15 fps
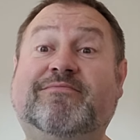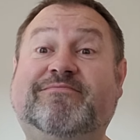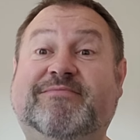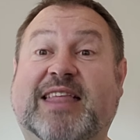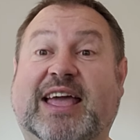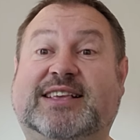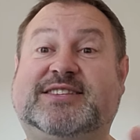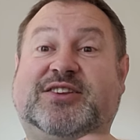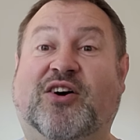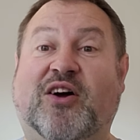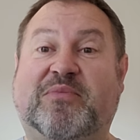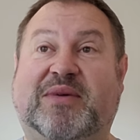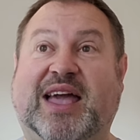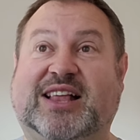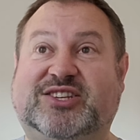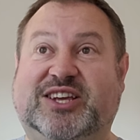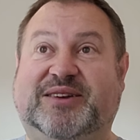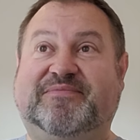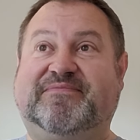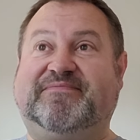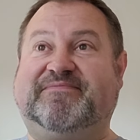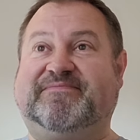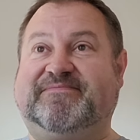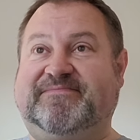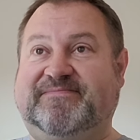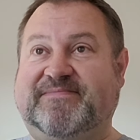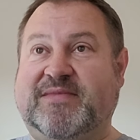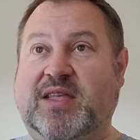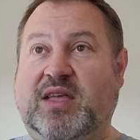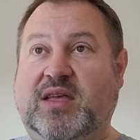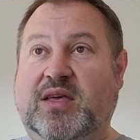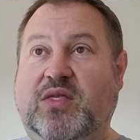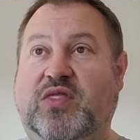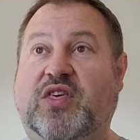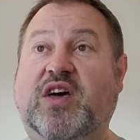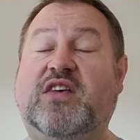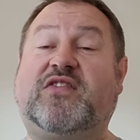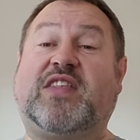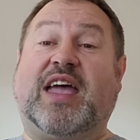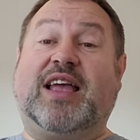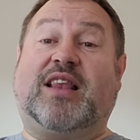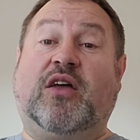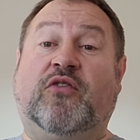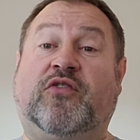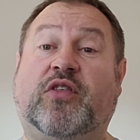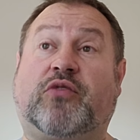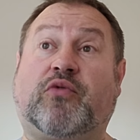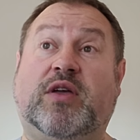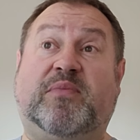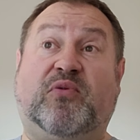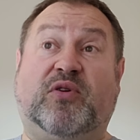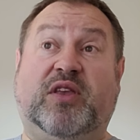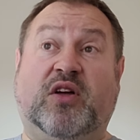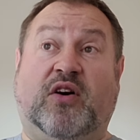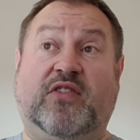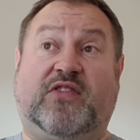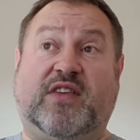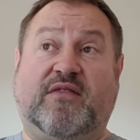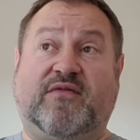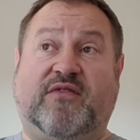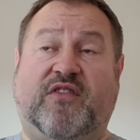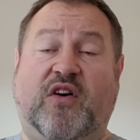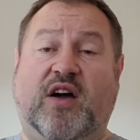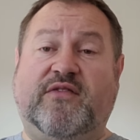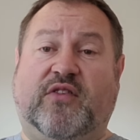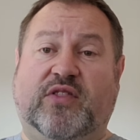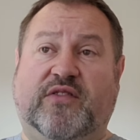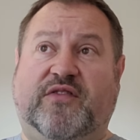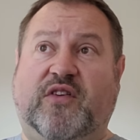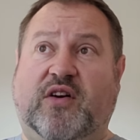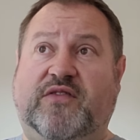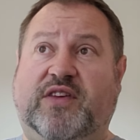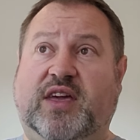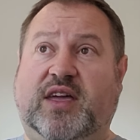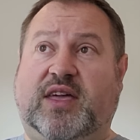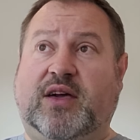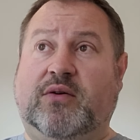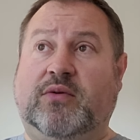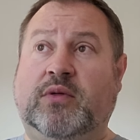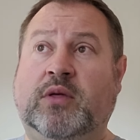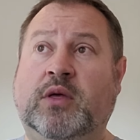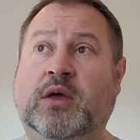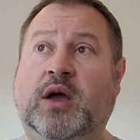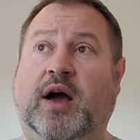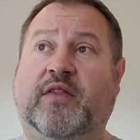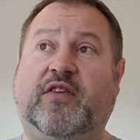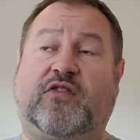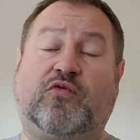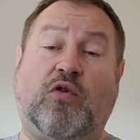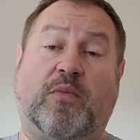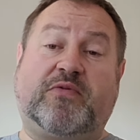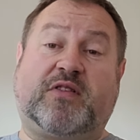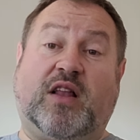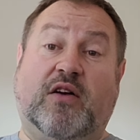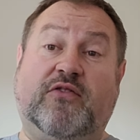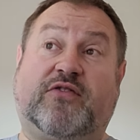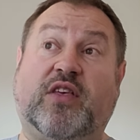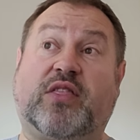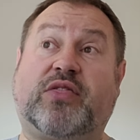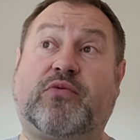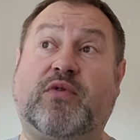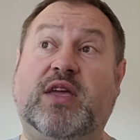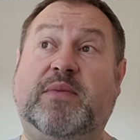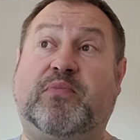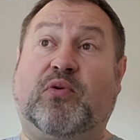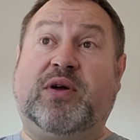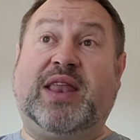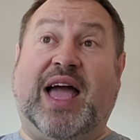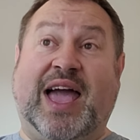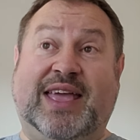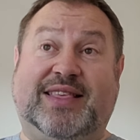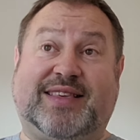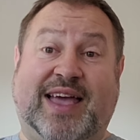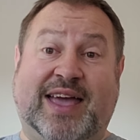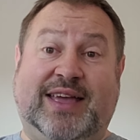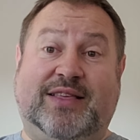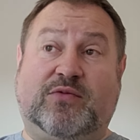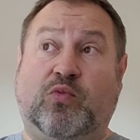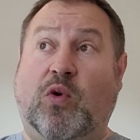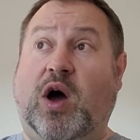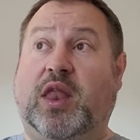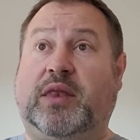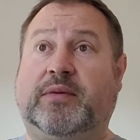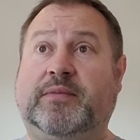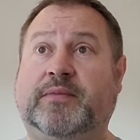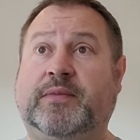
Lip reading: Next time gadget. Thursday closed at 3.975 on the 5-year gilt, and the swaps closed at 3.881.